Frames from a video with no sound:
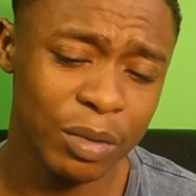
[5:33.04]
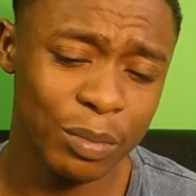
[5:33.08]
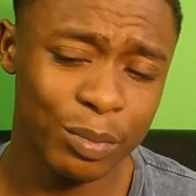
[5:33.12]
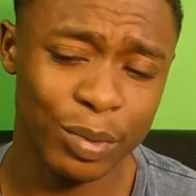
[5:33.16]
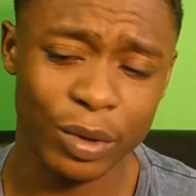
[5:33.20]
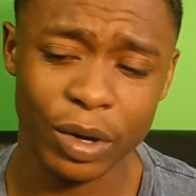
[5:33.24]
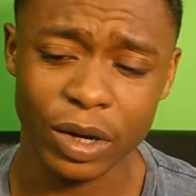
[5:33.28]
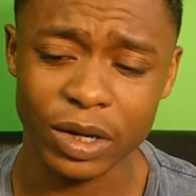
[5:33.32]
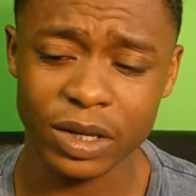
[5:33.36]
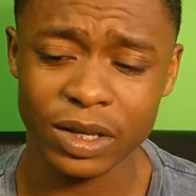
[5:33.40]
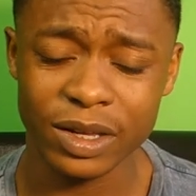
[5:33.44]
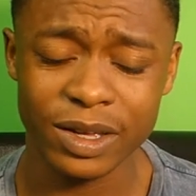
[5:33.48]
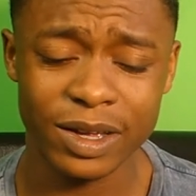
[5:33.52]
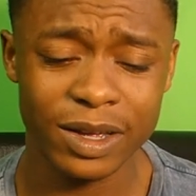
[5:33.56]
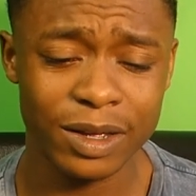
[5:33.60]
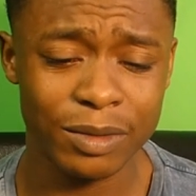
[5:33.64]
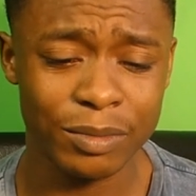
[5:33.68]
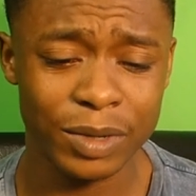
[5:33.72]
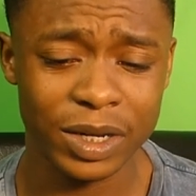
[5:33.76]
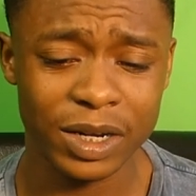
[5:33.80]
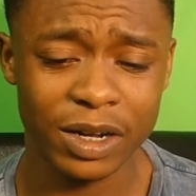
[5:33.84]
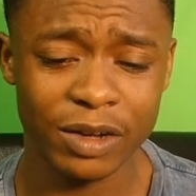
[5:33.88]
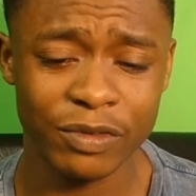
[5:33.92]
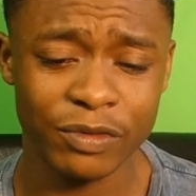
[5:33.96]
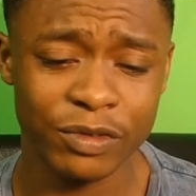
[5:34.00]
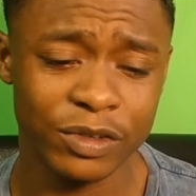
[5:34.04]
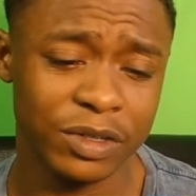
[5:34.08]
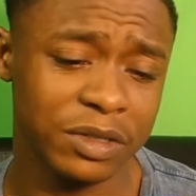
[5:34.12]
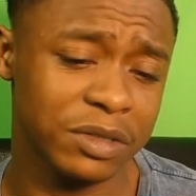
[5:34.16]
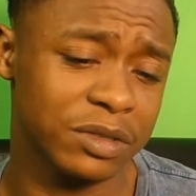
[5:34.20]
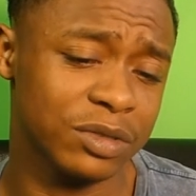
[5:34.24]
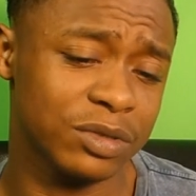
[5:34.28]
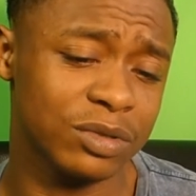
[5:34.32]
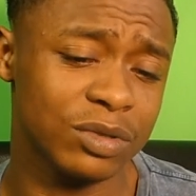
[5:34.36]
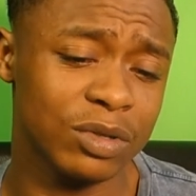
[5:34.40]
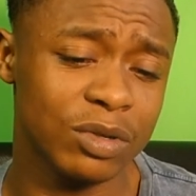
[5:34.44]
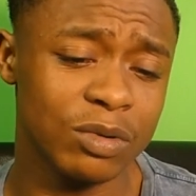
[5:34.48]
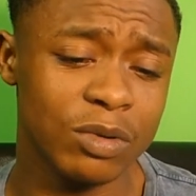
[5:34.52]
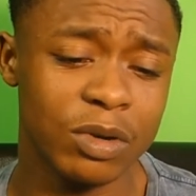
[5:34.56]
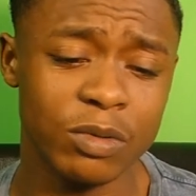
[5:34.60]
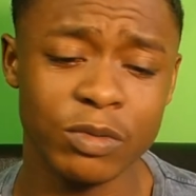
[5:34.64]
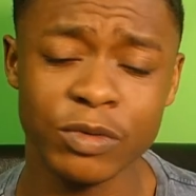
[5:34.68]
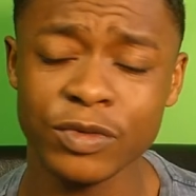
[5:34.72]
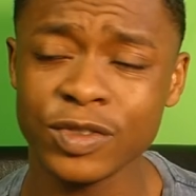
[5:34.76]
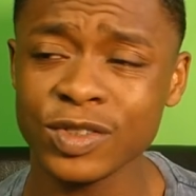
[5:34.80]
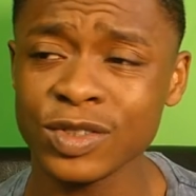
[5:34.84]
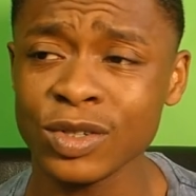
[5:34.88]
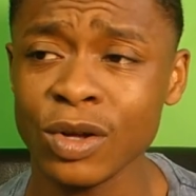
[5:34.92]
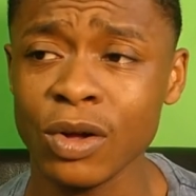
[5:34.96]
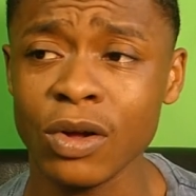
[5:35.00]
But yeah, man, I think, you know what,
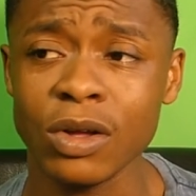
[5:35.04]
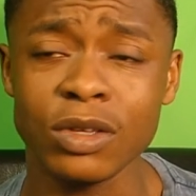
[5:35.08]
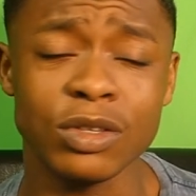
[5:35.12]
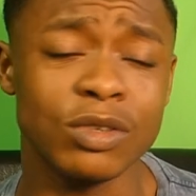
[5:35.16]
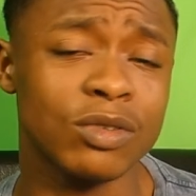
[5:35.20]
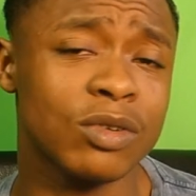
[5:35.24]
with Song,